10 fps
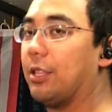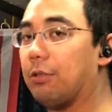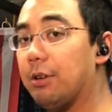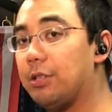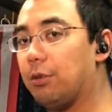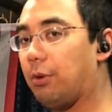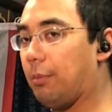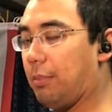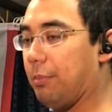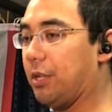That's the reason you want
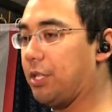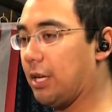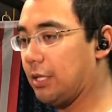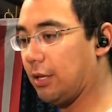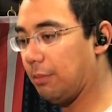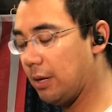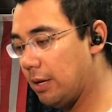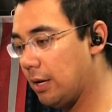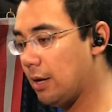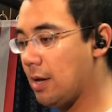to bump the chest up.
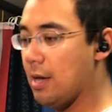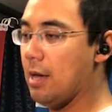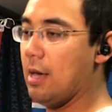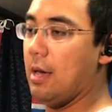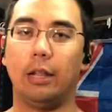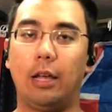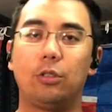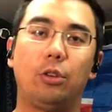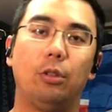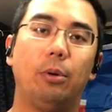It
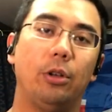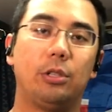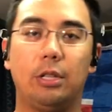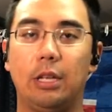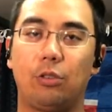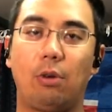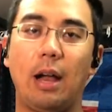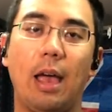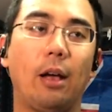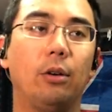lines all the bones so there's
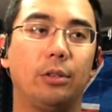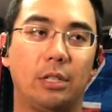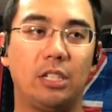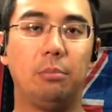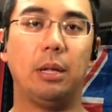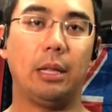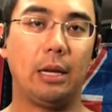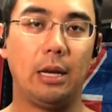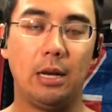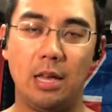right angles and
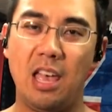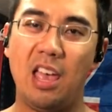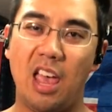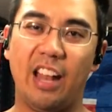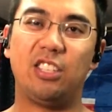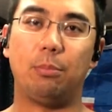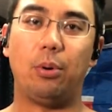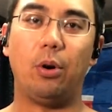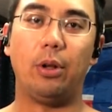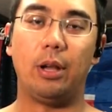stability and
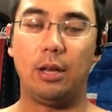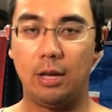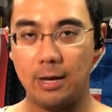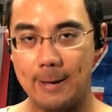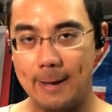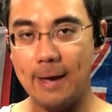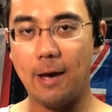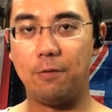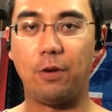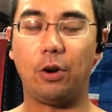support,
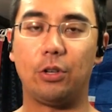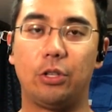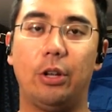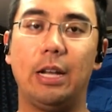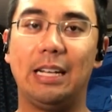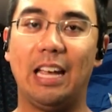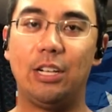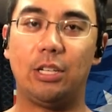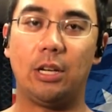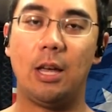and focus on
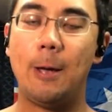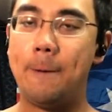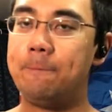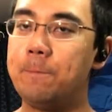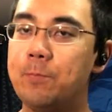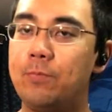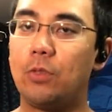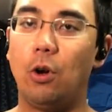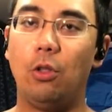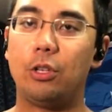engaging
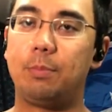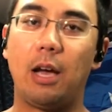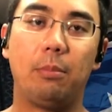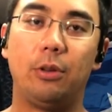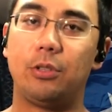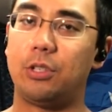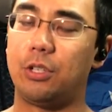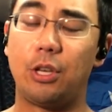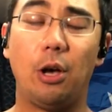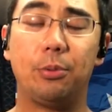all those back muscles. It
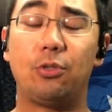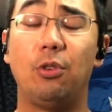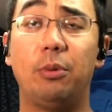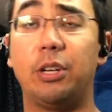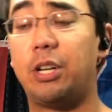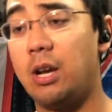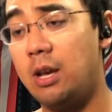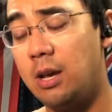just helps so much.